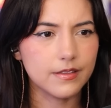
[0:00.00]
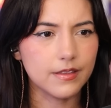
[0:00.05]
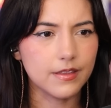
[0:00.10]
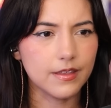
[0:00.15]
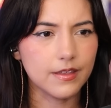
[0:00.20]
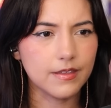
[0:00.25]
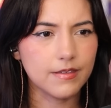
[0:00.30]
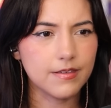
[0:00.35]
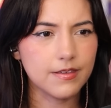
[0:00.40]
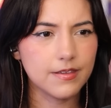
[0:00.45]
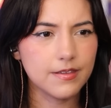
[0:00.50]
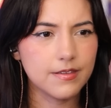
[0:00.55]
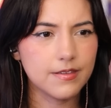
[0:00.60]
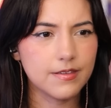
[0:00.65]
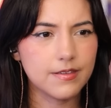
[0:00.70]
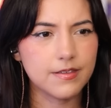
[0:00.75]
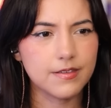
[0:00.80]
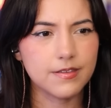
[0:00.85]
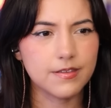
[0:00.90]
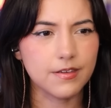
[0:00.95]
This is
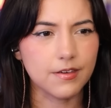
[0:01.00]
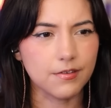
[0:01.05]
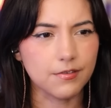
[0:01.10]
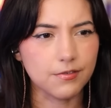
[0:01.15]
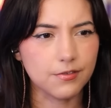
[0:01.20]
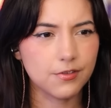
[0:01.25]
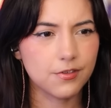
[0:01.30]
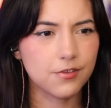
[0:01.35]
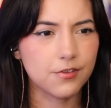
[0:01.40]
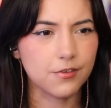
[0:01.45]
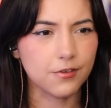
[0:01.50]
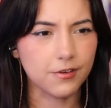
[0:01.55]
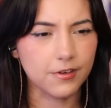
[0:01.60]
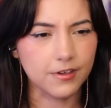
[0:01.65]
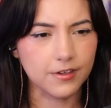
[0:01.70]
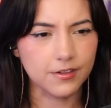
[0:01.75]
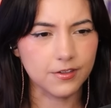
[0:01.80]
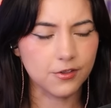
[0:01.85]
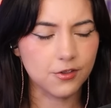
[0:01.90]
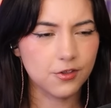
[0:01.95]
so
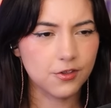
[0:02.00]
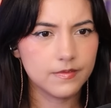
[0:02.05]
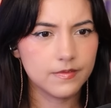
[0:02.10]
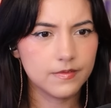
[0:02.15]
strange.